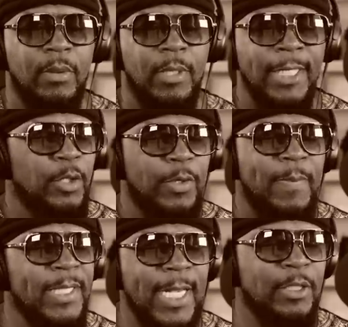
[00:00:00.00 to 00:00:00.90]
So the
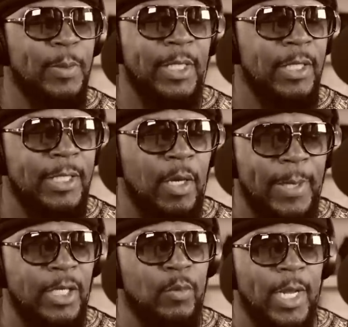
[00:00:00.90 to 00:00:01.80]
mess has to be cleaned up
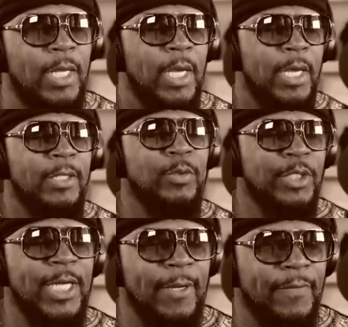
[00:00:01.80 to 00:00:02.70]
either way. Here's what you
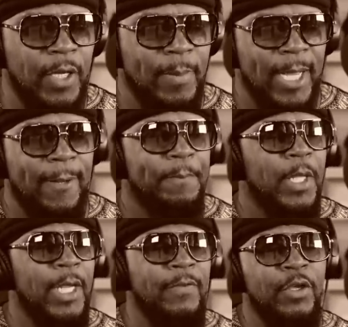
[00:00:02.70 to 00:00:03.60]
got to think about it
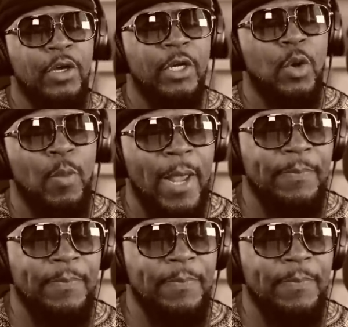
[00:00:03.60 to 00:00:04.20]
either you're going to wipe